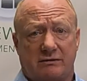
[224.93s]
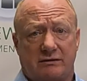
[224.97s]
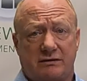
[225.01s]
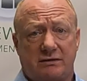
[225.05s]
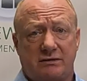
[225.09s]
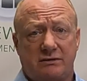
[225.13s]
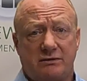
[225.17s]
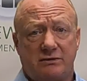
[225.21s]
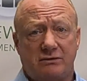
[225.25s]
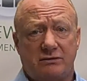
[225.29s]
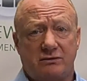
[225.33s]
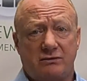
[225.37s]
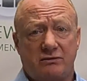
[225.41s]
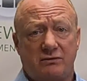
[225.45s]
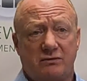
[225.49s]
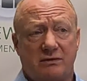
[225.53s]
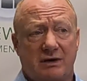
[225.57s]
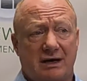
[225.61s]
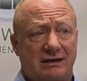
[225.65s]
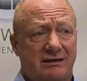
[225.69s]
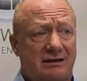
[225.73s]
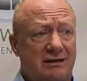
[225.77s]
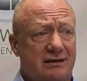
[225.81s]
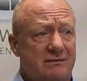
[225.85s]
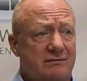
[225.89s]

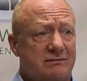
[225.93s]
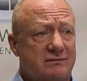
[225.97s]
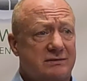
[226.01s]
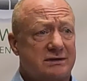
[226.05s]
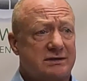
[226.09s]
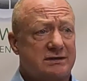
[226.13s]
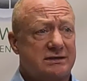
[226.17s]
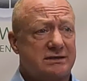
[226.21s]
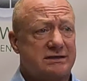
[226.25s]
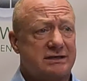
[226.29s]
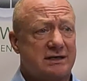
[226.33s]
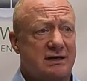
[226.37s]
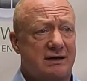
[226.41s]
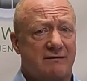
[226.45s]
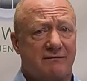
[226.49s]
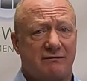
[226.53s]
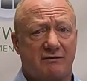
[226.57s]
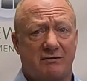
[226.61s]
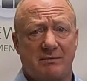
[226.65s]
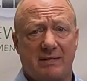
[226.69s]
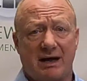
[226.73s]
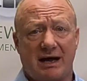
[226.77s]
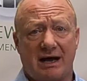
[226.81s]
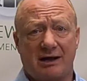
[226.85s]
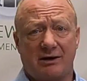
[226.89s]
to, I think it was
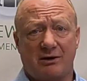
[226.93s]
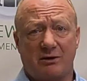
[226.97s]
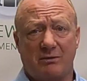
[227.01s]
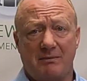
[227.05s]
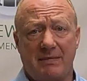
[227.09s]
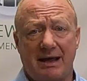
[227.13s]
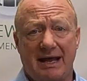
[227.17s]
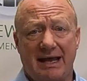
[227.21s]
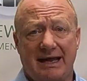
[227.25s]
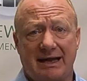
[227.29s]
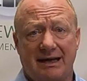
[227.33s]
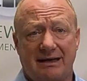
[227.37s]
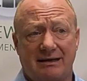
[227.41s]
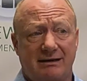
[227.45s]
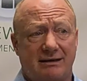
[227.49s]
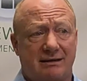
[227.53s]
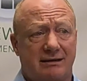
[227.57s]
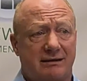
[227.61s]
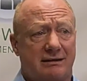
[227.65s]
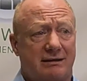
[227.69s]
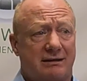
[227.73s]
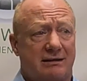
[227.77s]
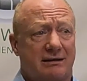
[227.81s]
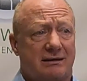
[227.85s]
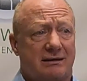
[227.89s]
Vermont or Maine,